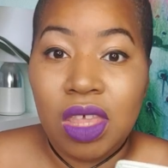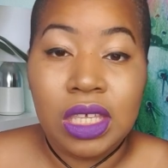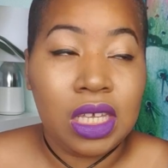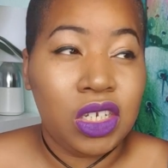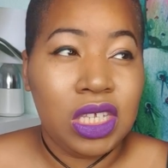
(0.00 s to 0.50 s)

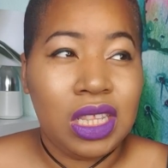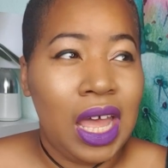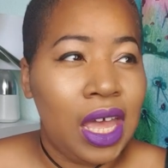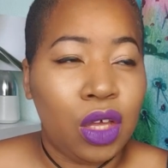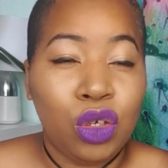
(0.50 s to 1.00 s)
Things are just
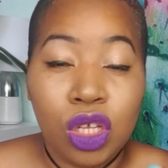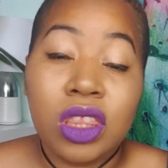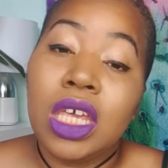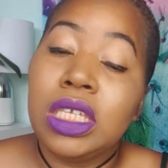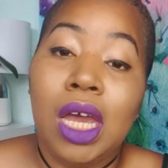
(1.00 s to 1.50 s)
like good
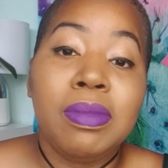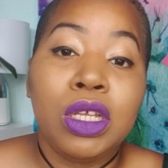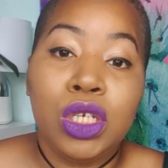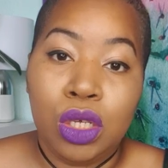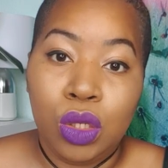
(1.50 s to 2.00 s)
things
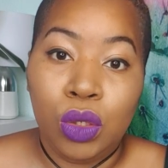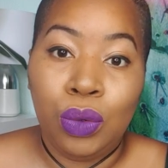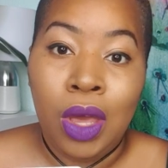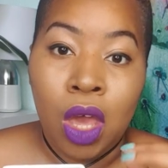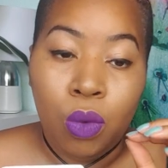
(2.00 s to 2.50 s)
coming to
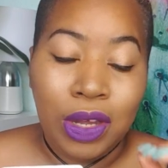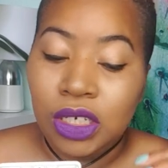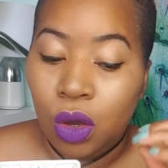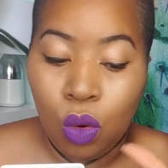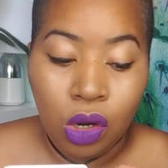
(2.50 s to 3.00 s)
you, which
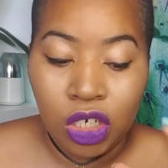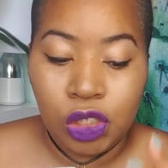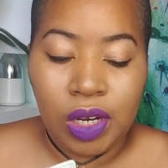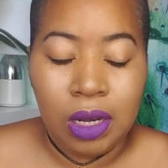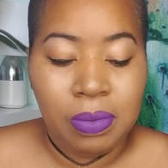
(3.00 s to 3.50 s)
are
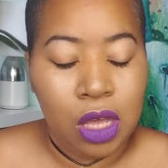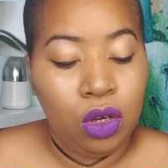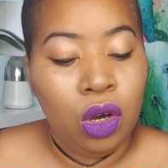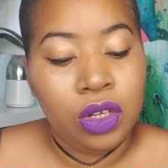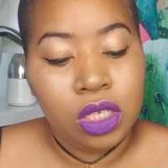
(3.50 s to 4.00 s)
orchestrated by
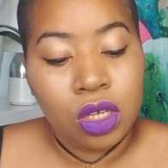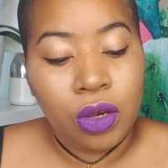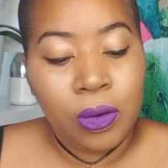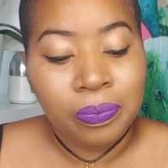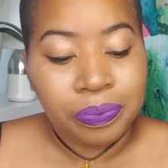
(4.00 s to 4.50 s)
God.
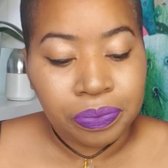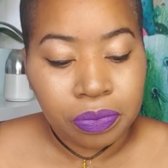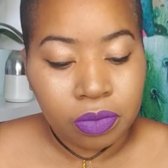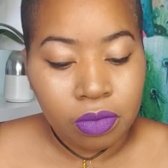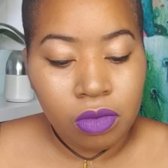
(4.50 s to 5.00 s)
So
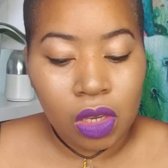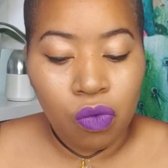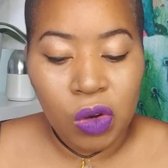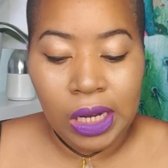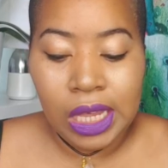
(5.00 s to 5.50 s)

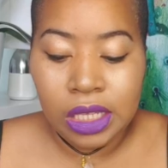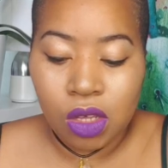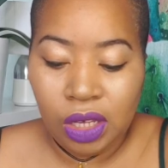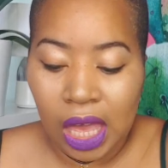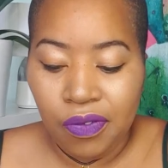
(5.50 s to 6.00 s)
really, it's
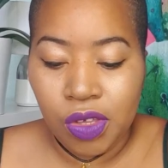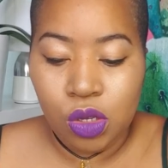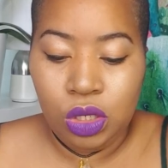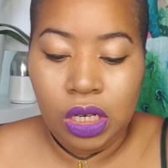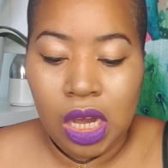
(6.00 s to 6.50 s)
okay for
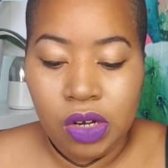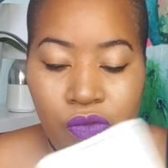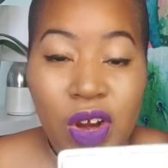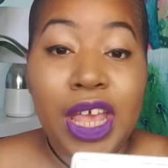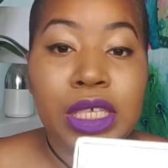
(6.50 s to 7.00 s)
you to kind
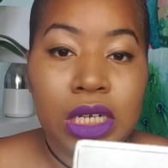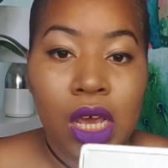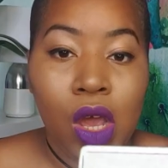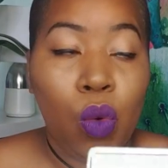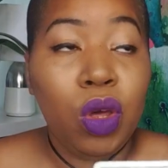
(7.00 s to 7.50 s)
of rest
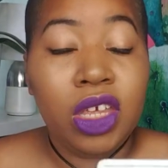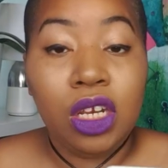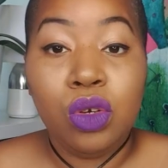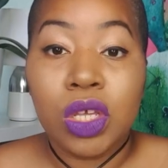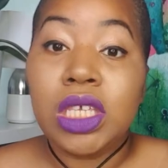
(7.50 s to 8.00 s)

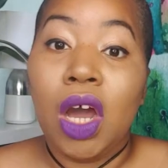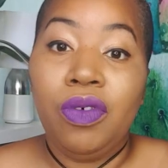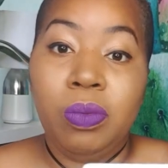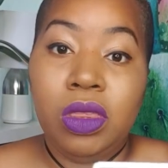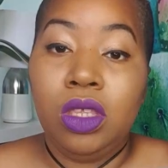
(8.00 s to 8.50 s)
within yourself
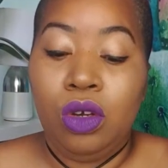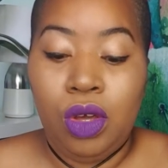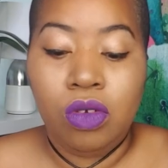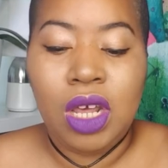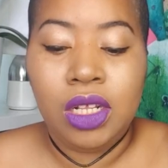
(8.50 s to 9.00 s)
and within your
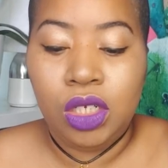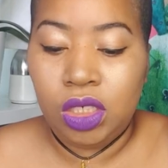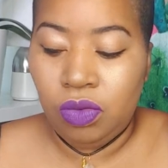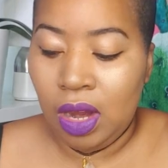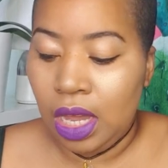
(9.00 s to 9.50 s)
own
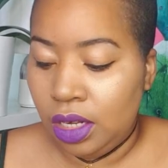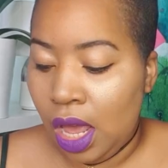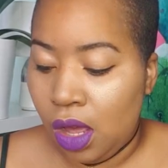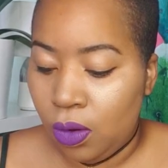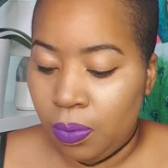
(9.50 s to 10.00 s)
energy right
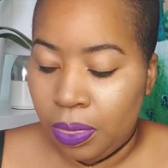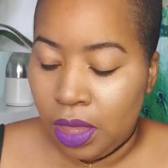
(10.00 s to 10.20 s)
now.